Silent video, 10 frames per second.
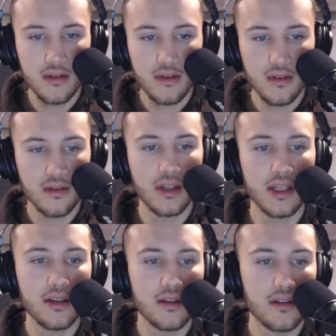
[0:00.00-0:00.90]
All
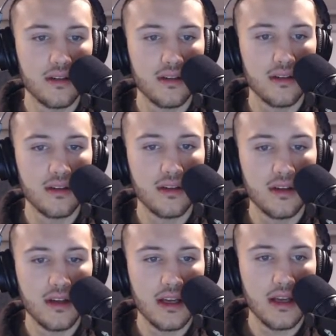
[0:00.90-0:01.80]
right.
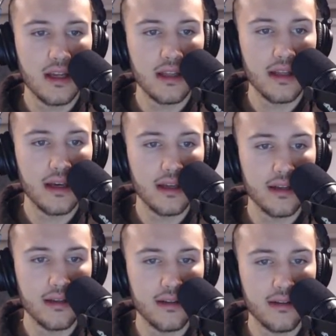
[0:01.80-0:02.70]
And
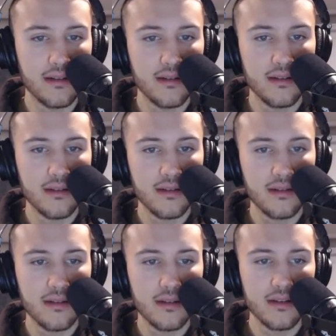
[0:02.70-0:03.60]
then
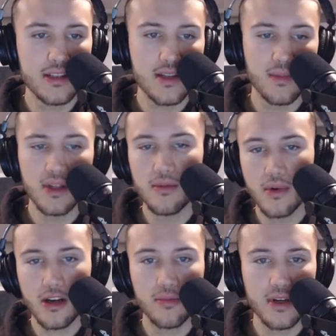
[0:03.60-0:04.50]
it's the below
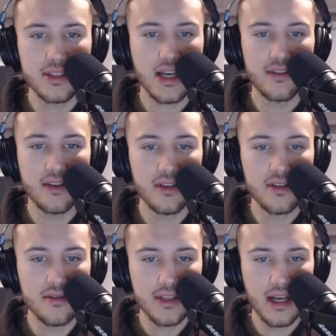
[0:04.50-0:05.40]
market price. I've never
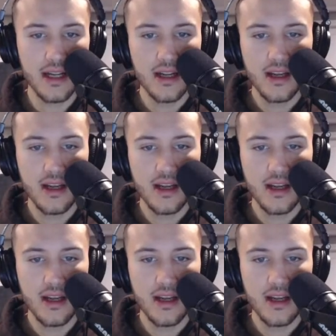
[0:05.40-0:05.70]
used that.